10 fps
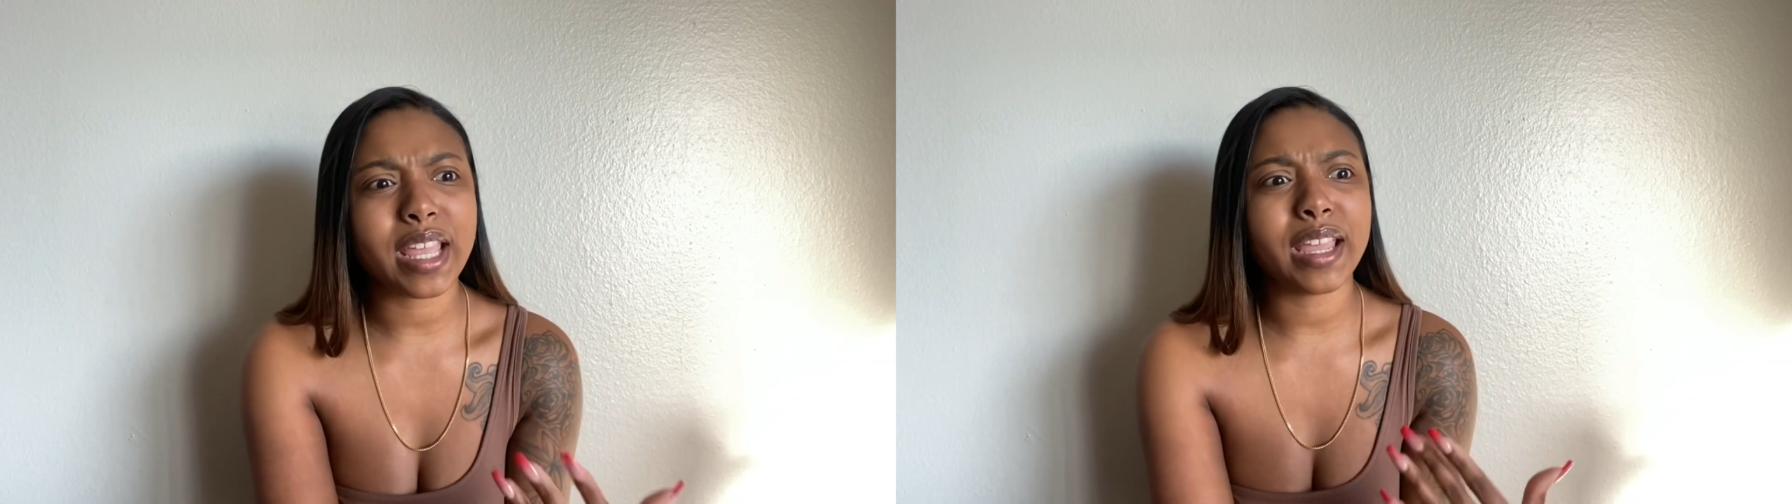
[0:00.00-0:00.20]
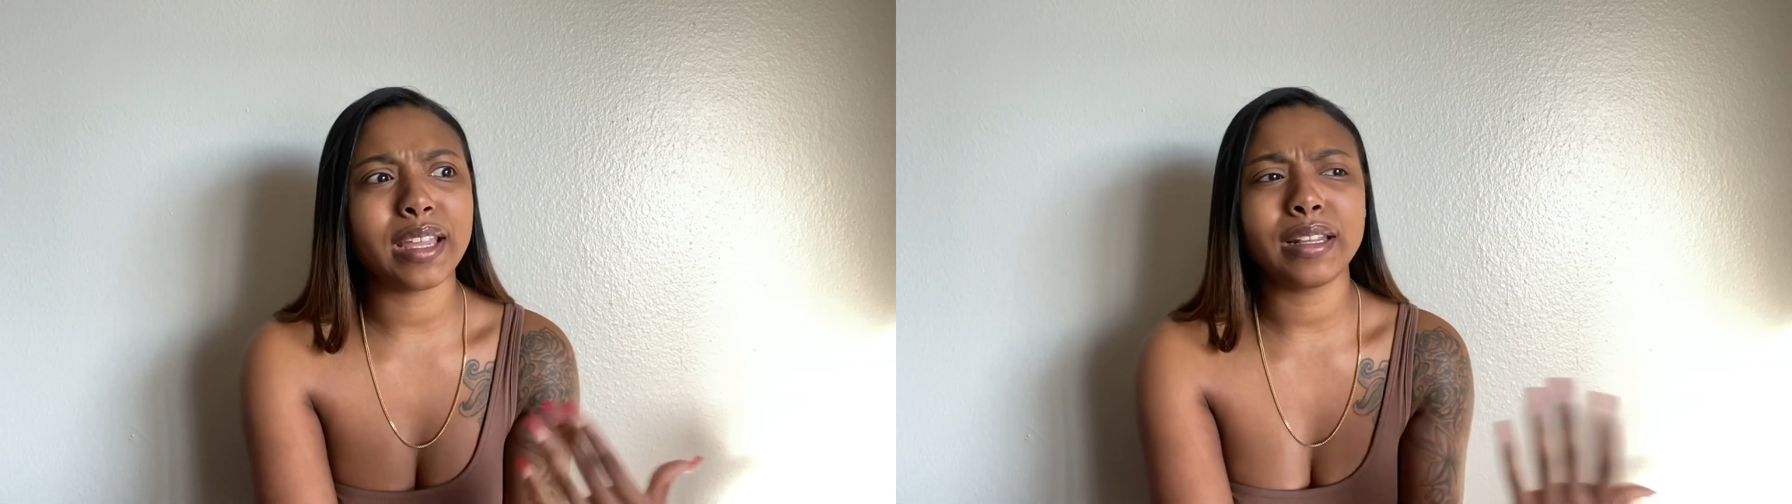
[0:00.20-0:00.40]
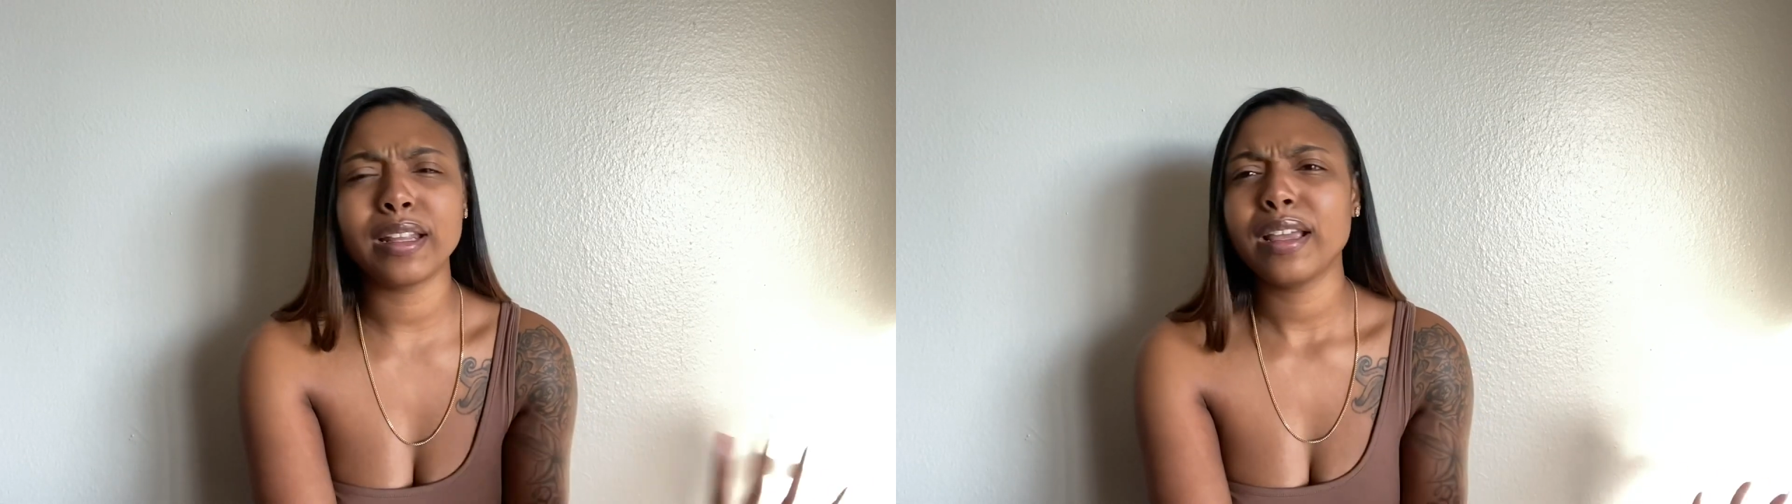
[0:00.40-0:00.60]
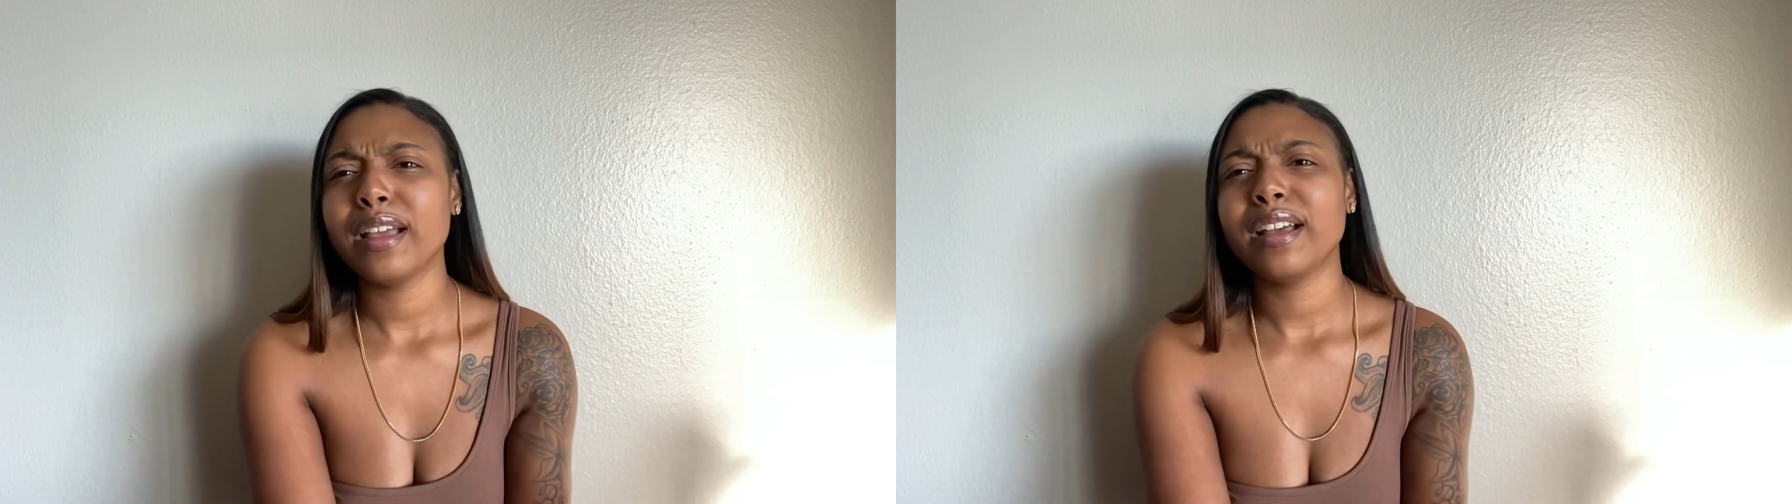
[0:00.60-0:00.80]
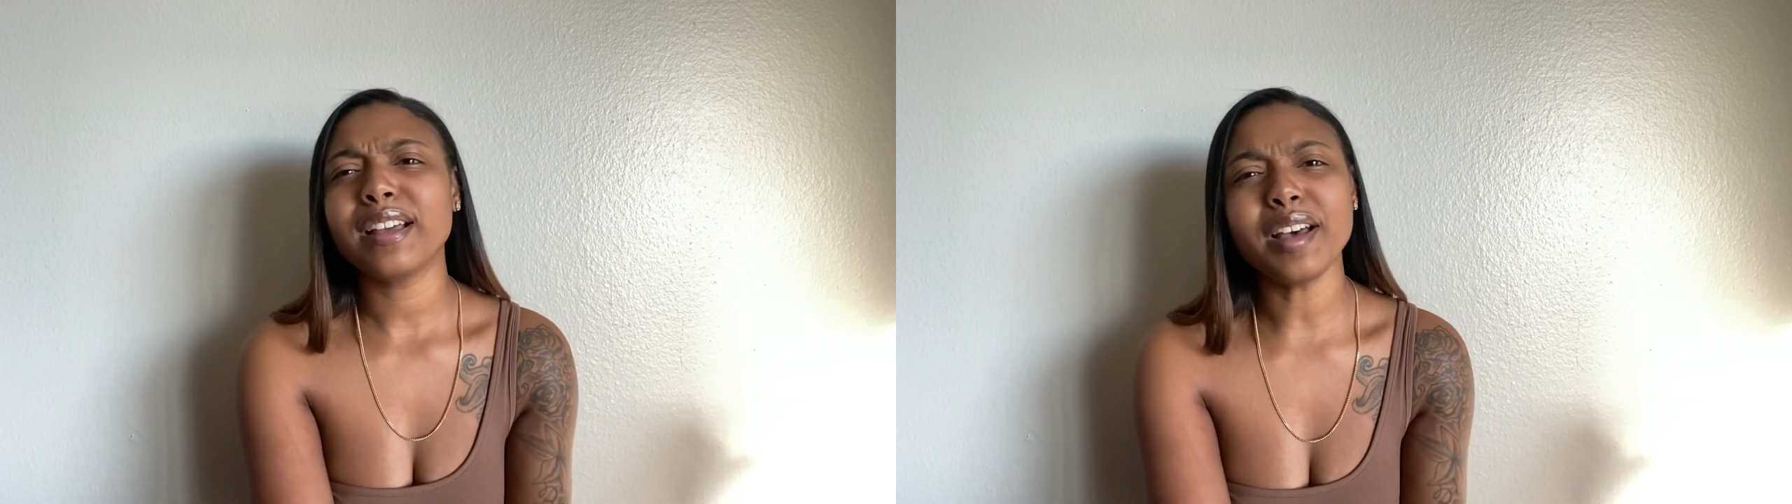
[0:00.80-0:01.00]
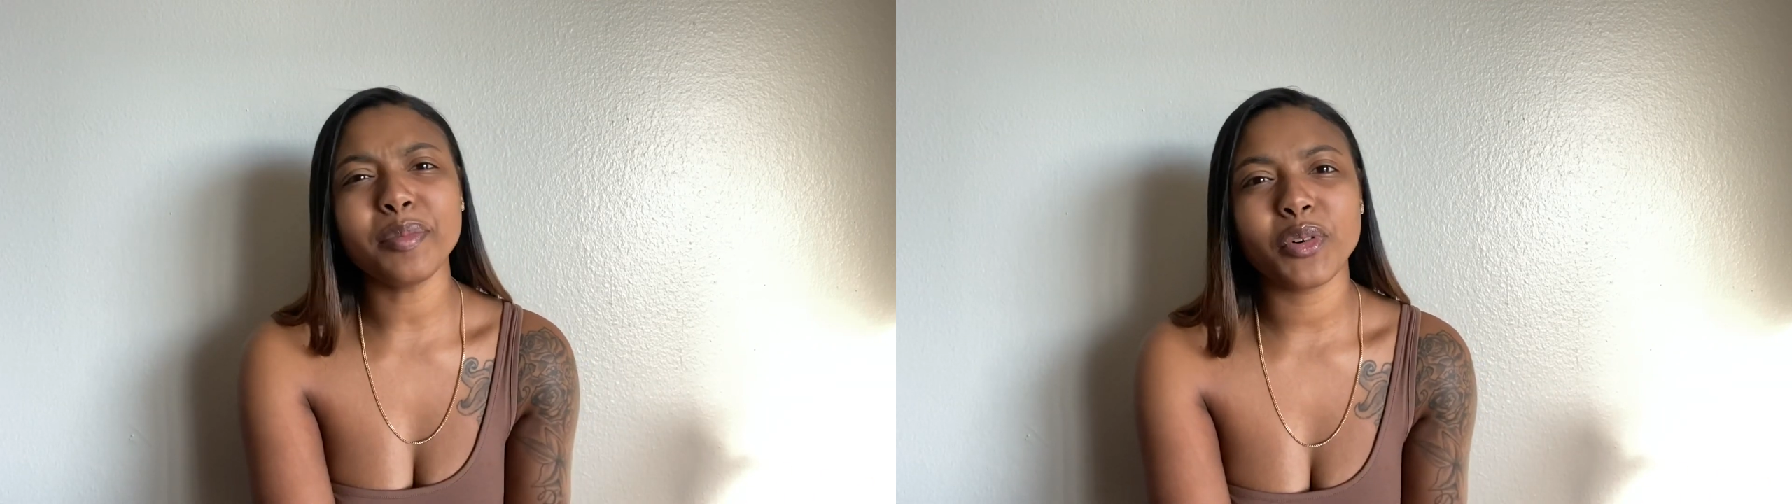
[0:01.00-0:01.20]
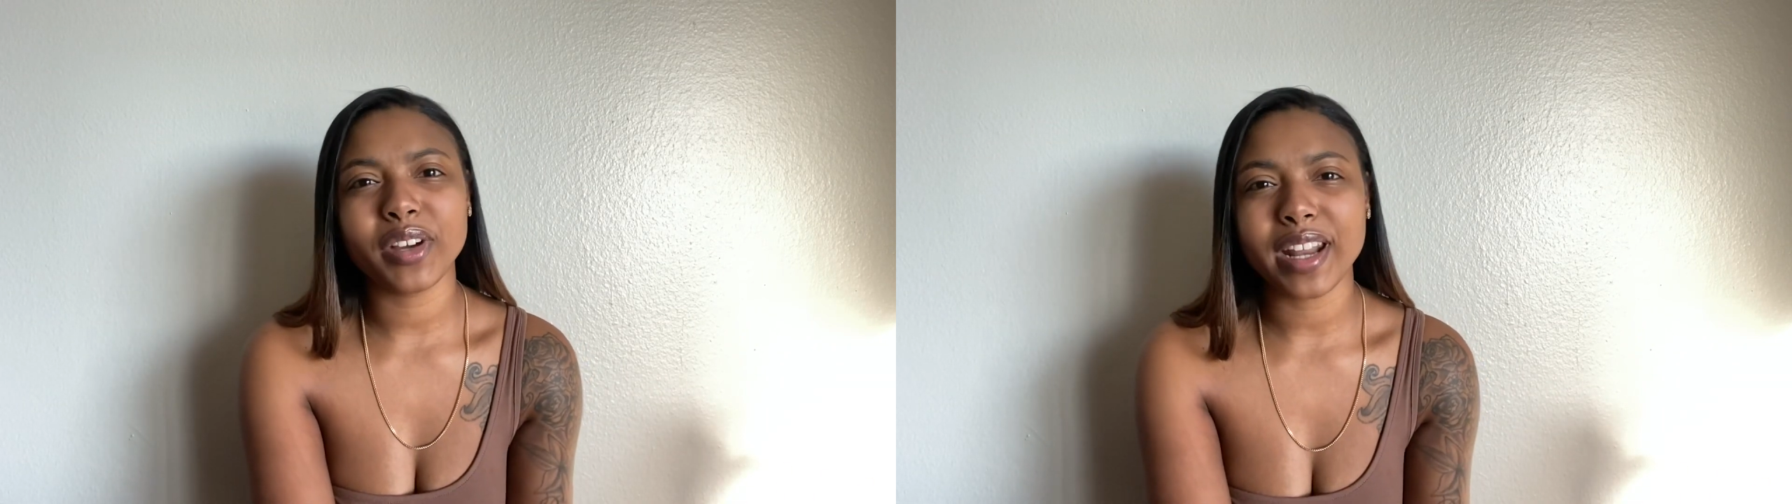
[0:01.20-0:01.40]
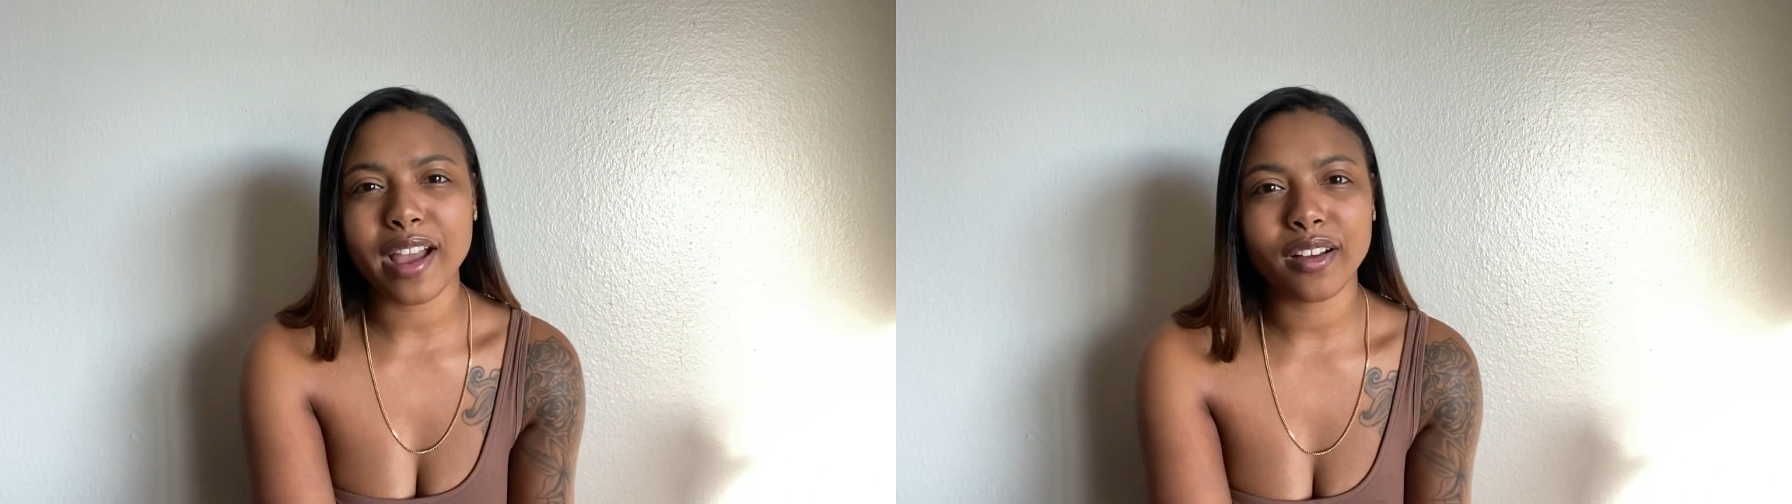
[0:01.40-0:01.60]
And come
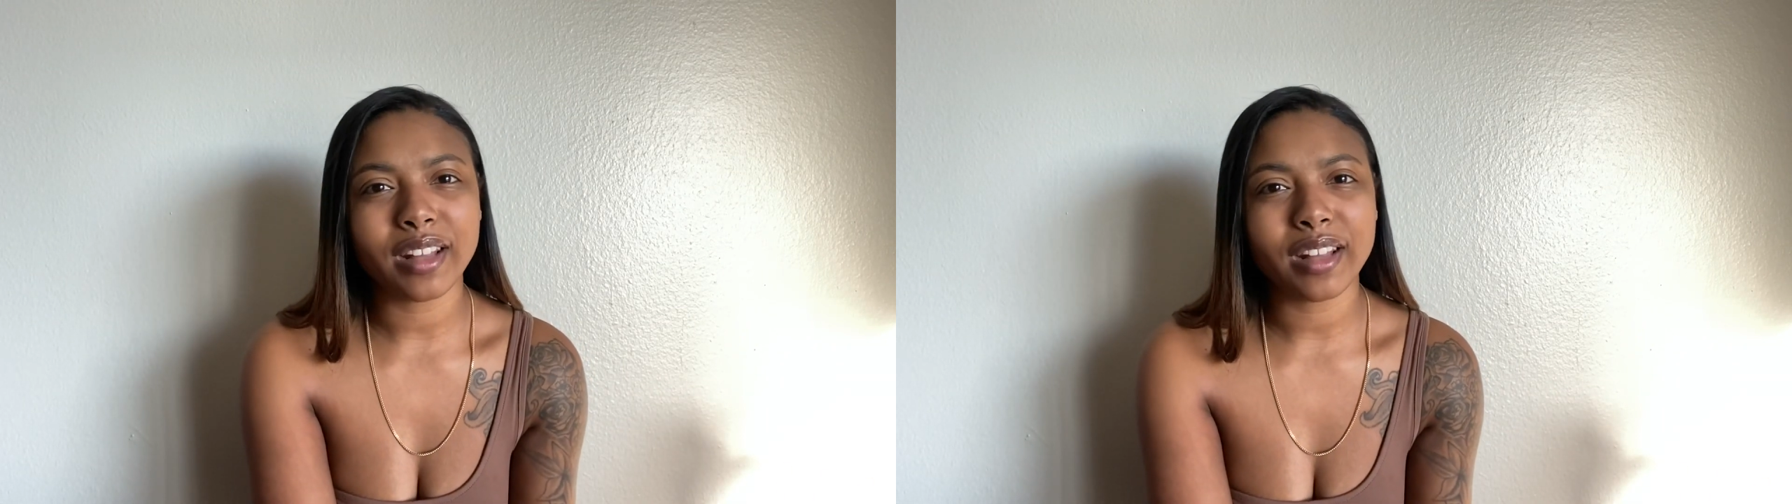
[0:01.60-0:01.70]
on now,